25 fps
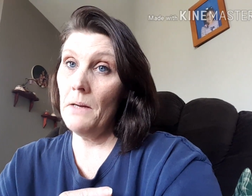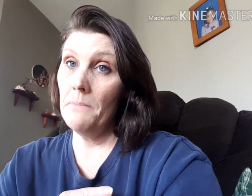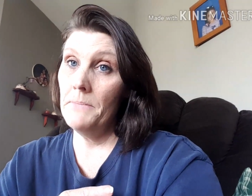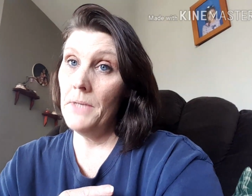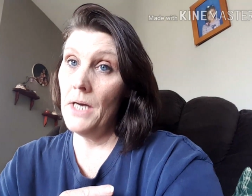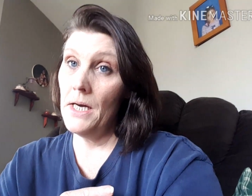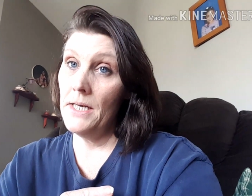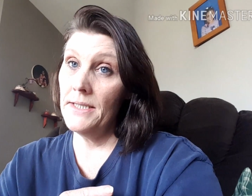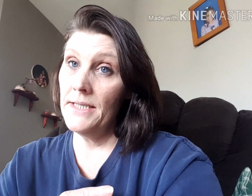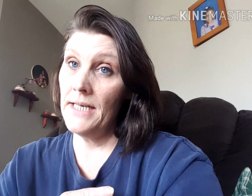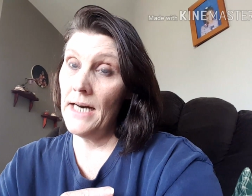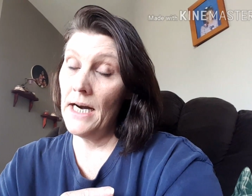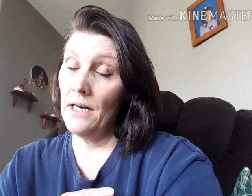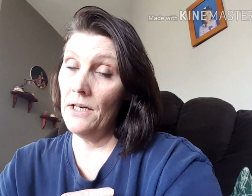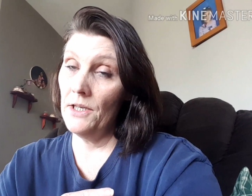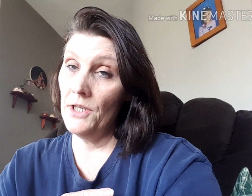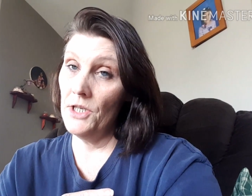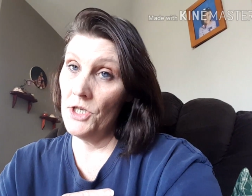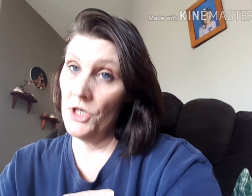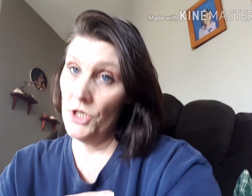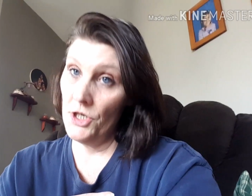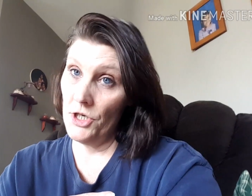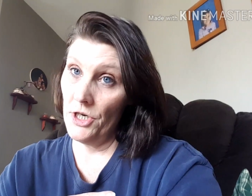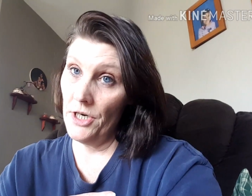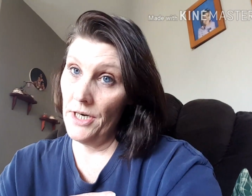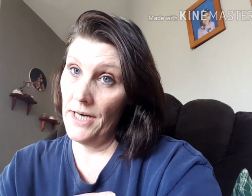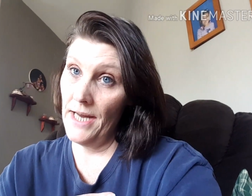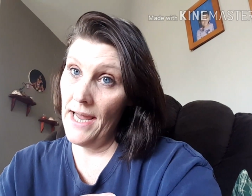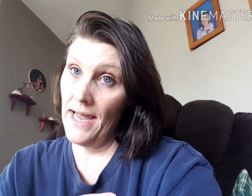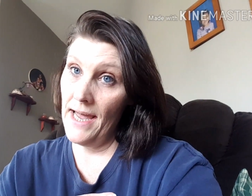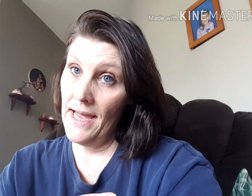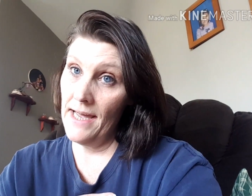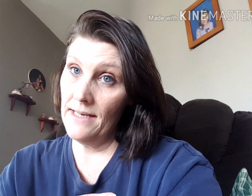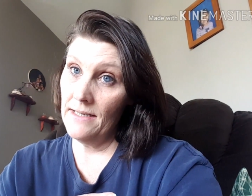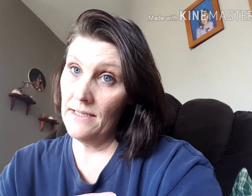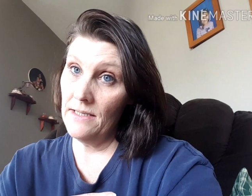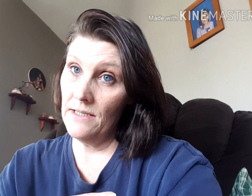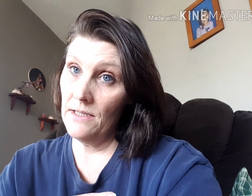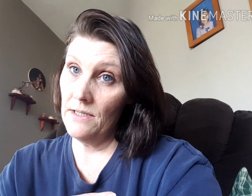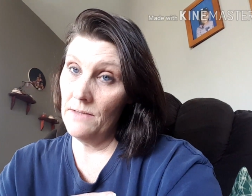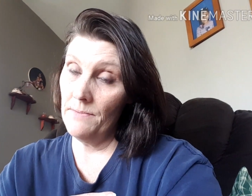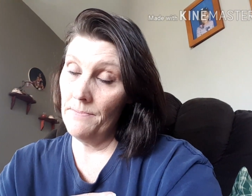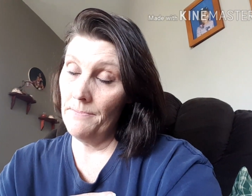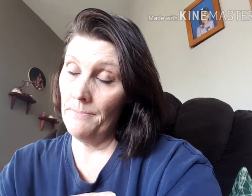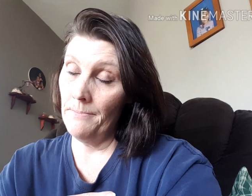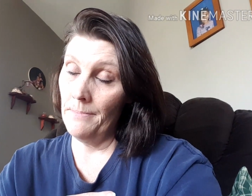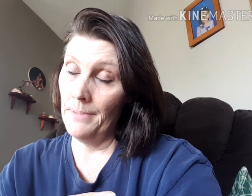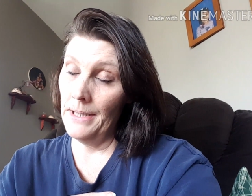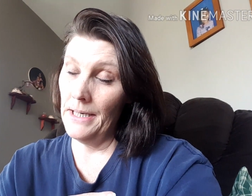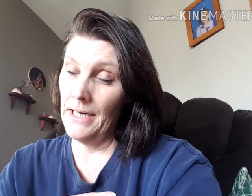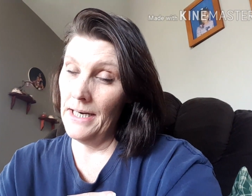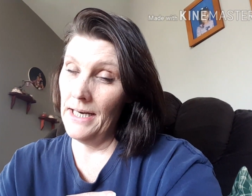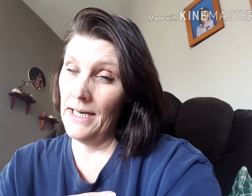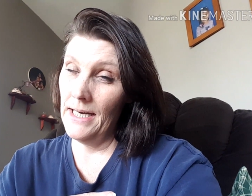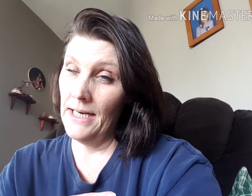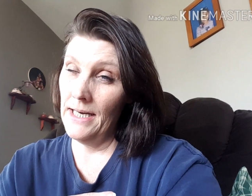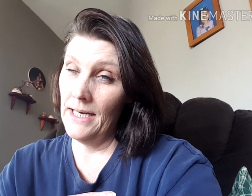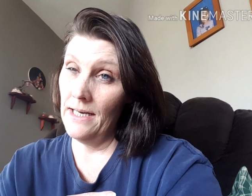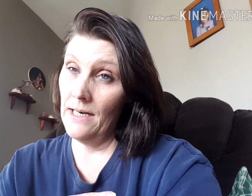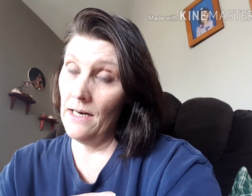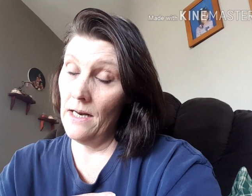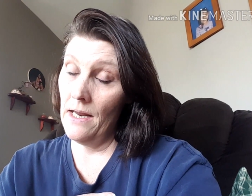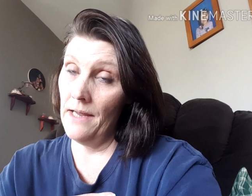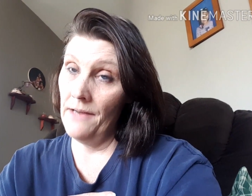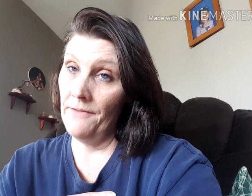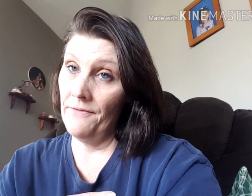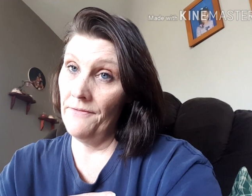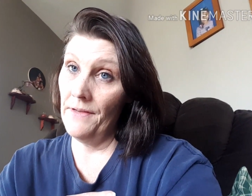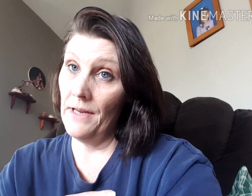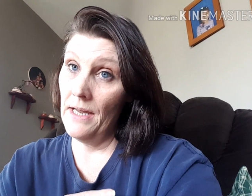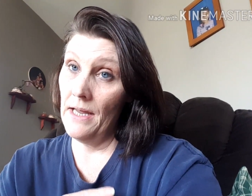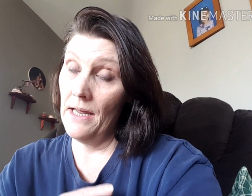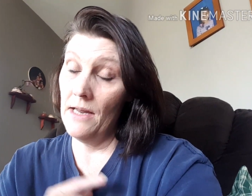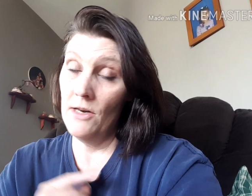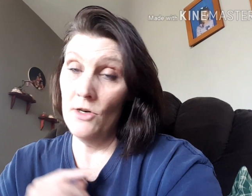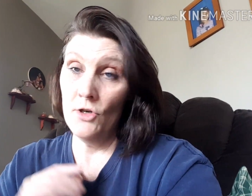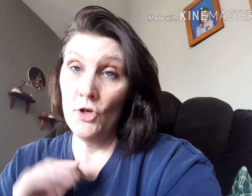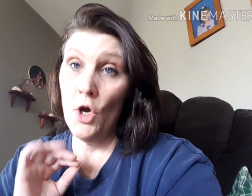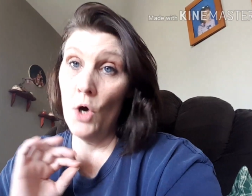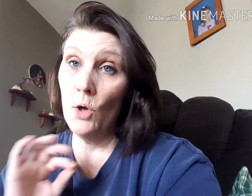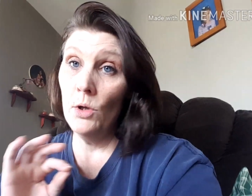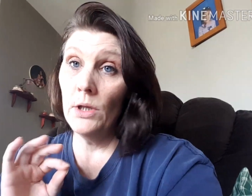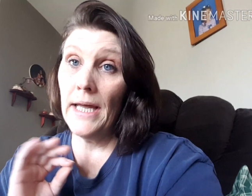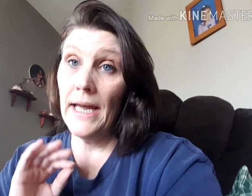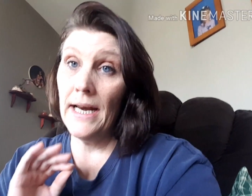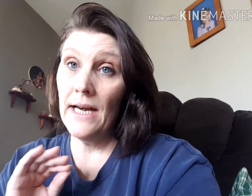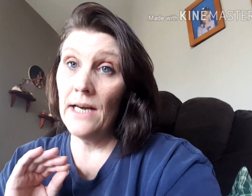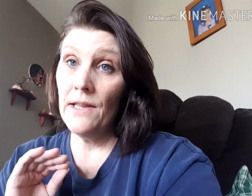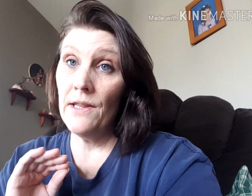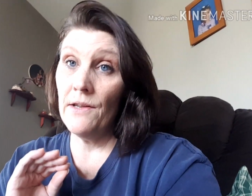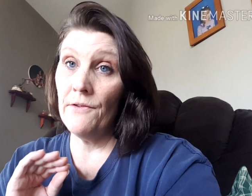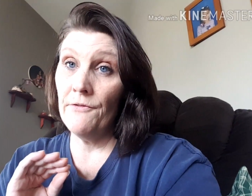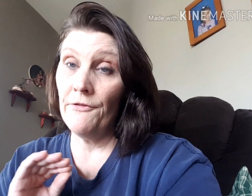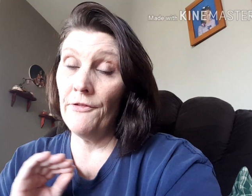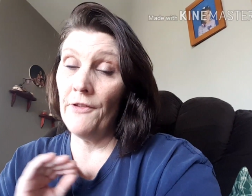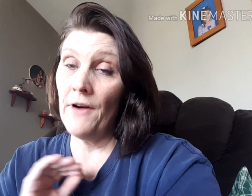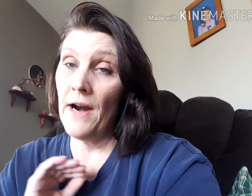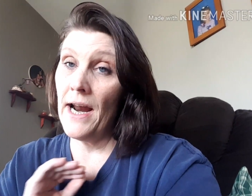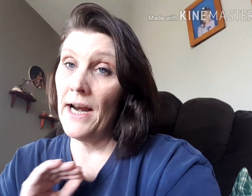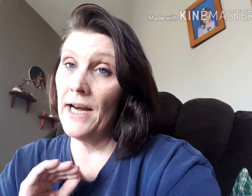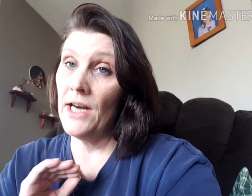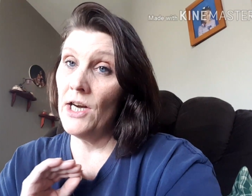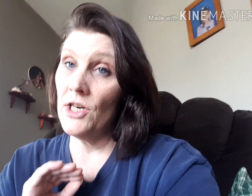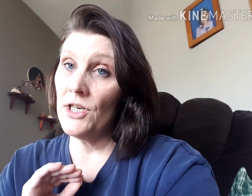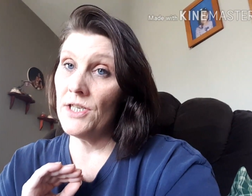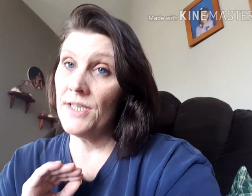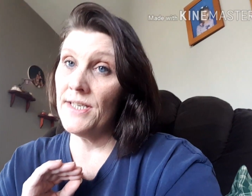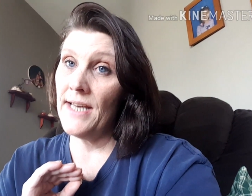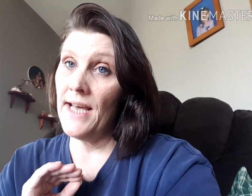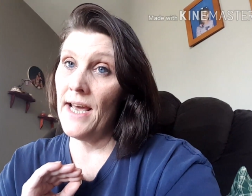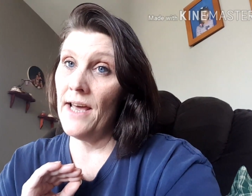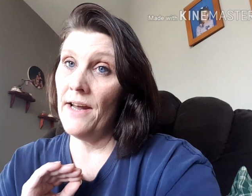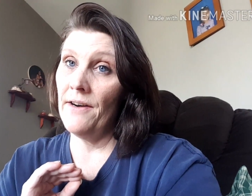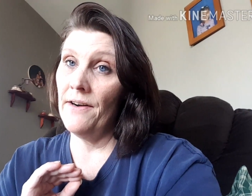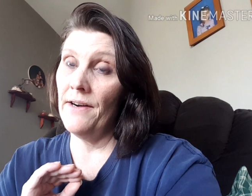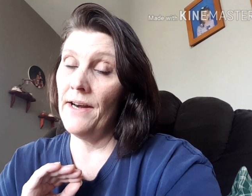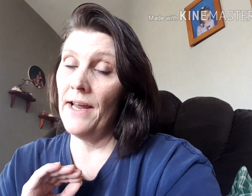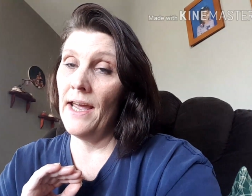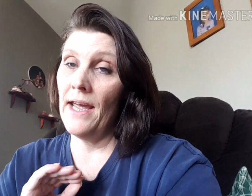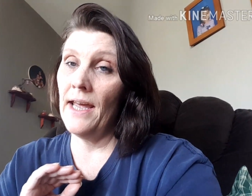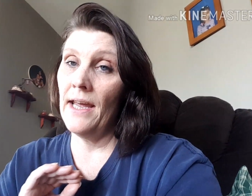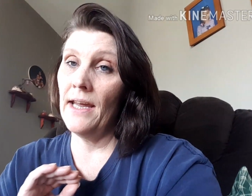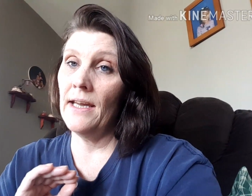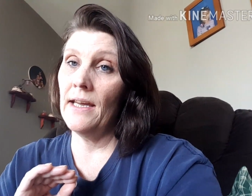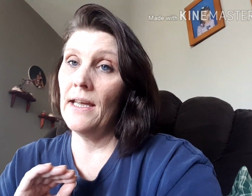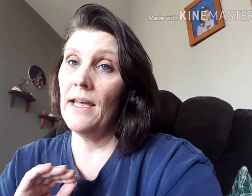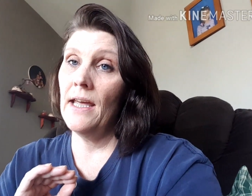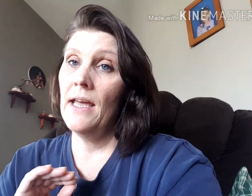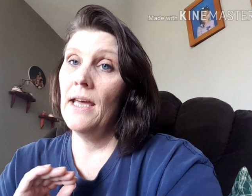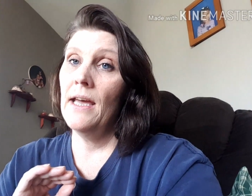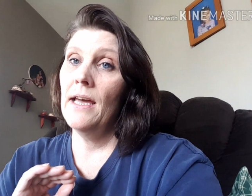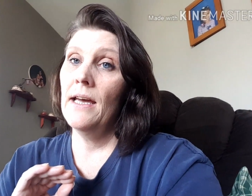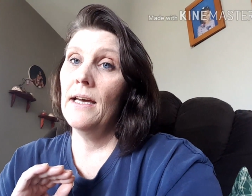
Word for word: I'm not entirely sure yet, but if no later than Friday or Saturday.